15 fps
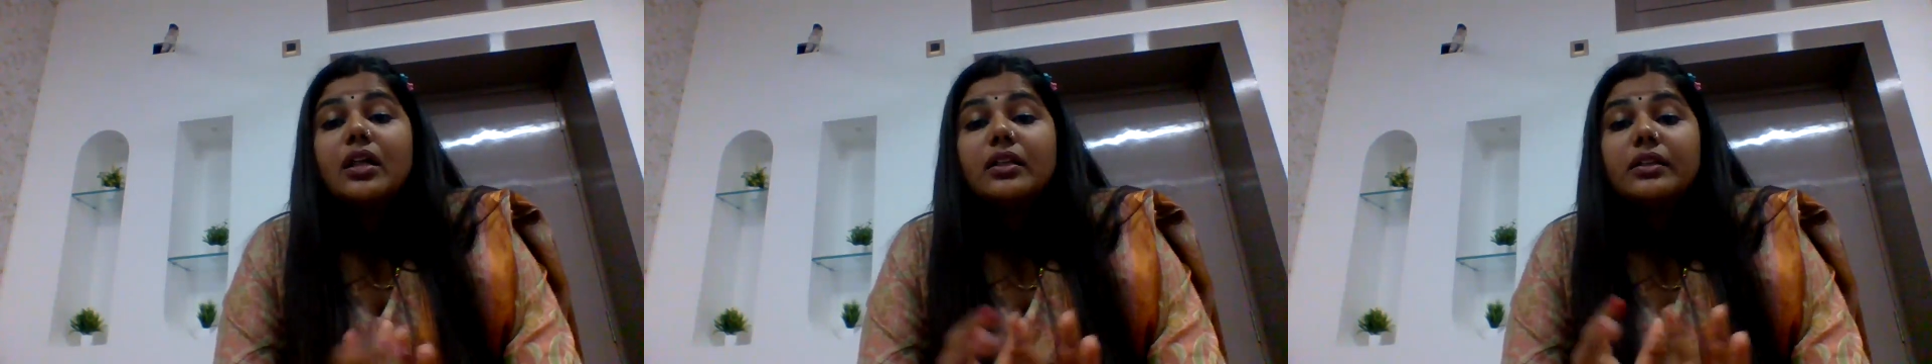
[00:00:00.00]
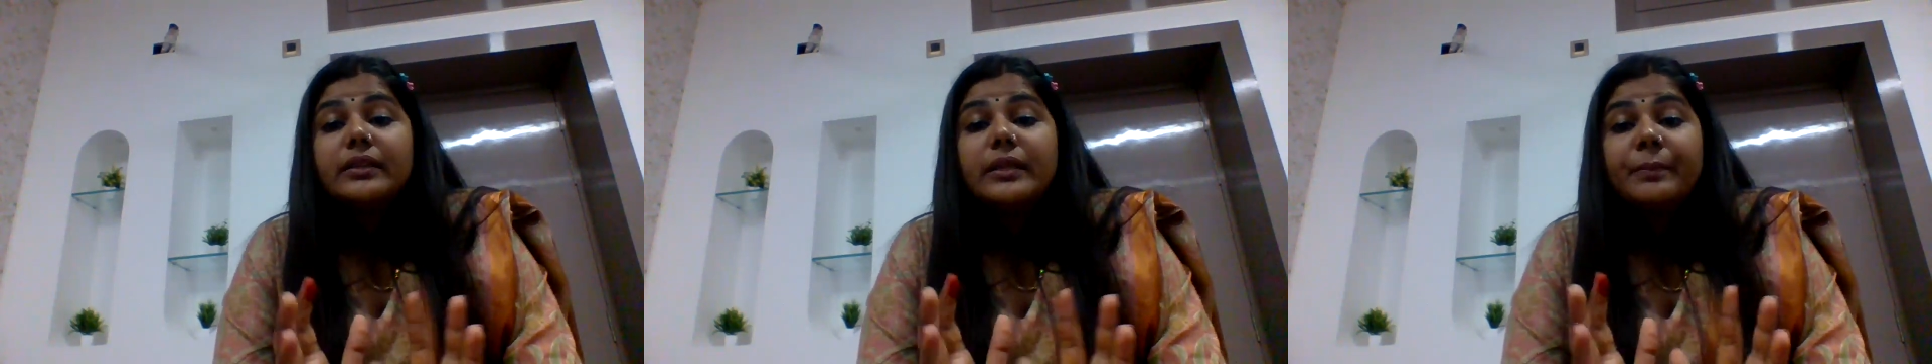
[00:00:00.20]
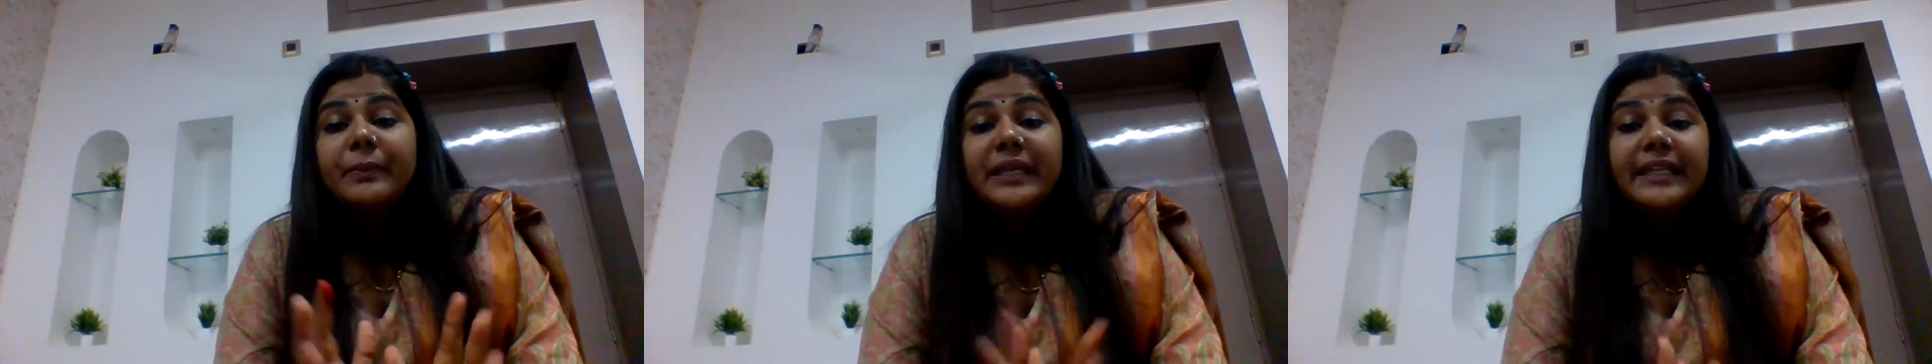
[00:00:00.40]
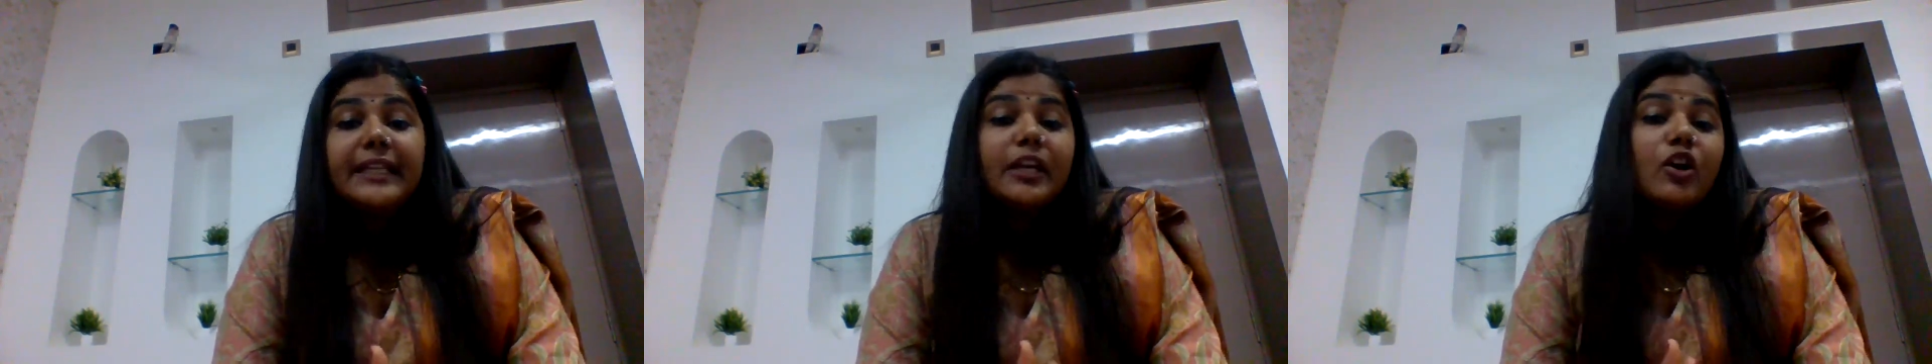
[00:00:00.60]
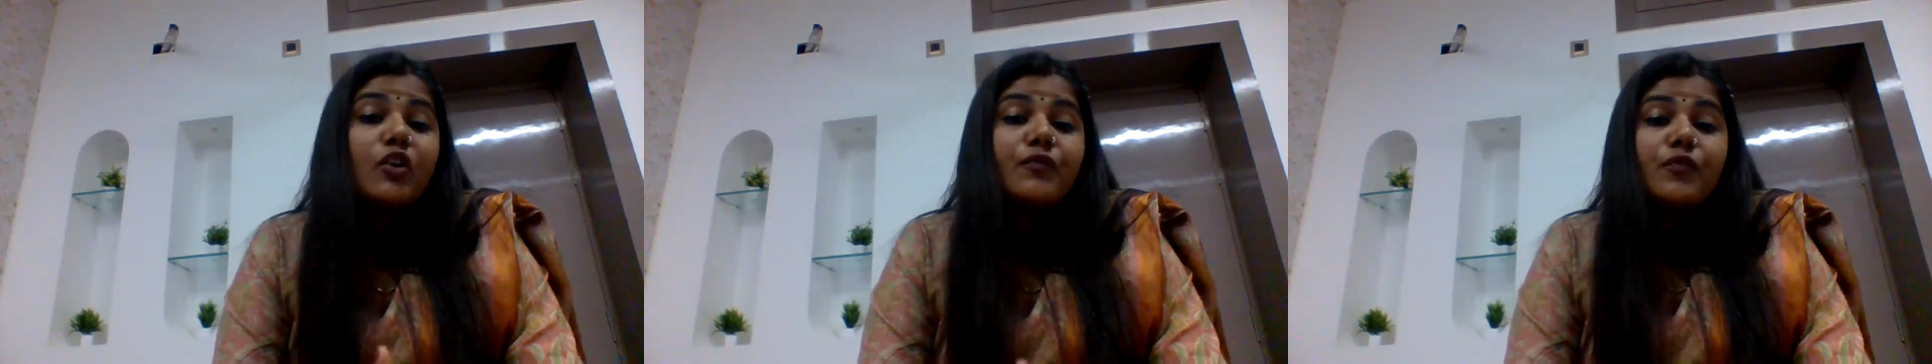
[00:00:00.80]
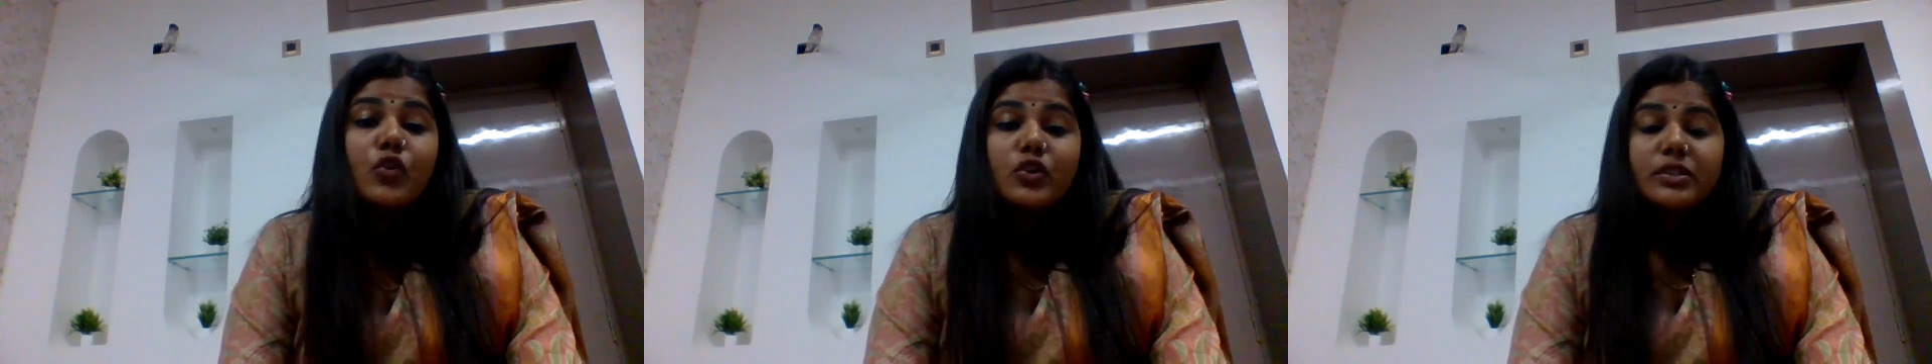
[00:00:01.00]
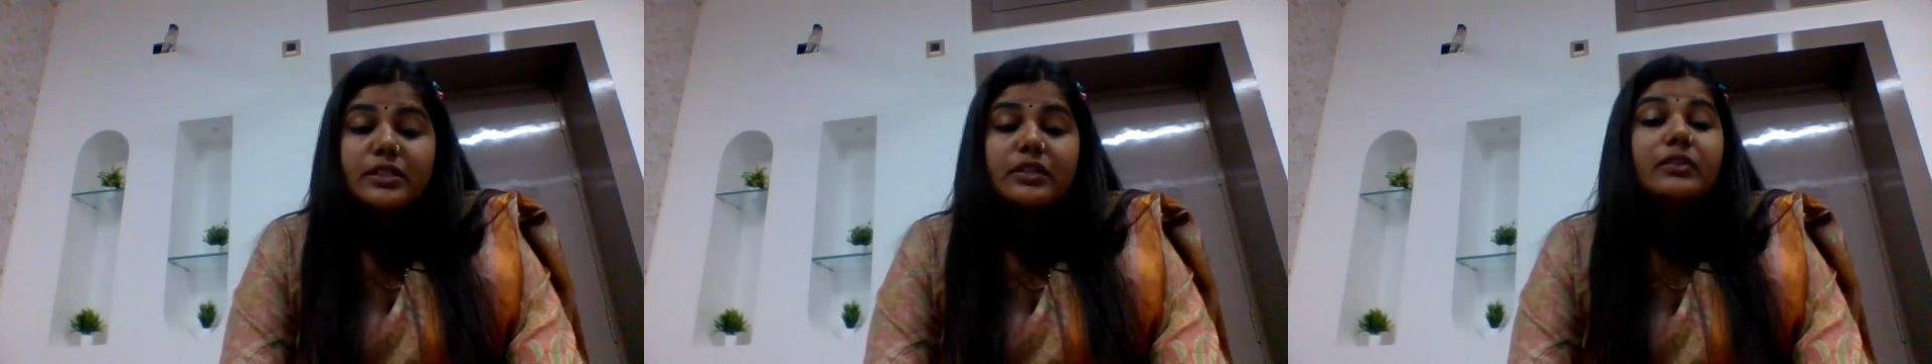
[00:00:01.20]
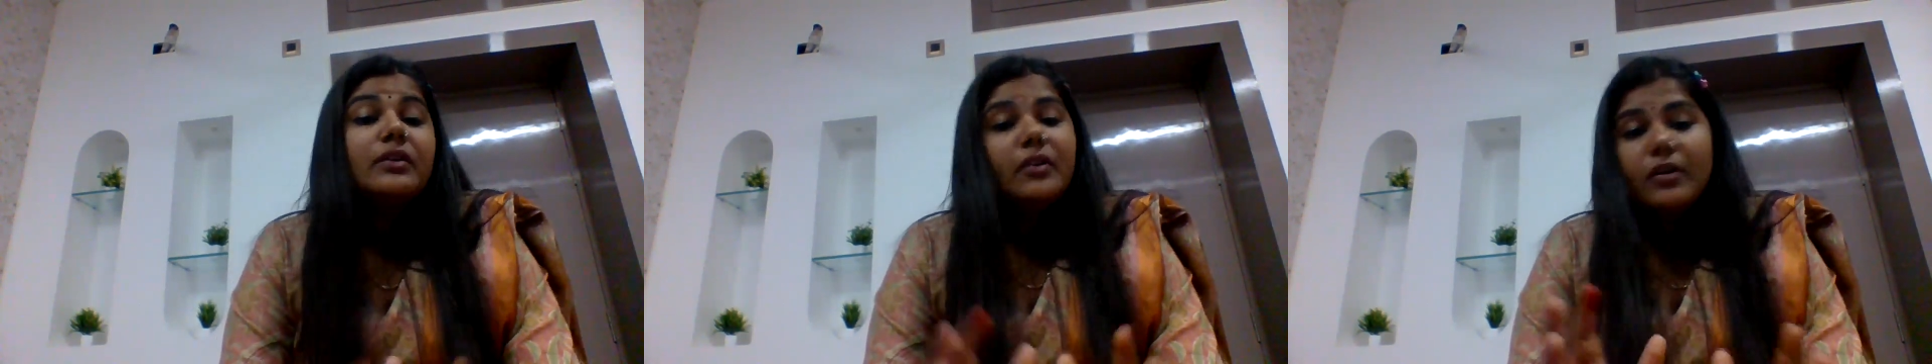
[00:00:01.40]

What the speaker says: the meaning of quasi.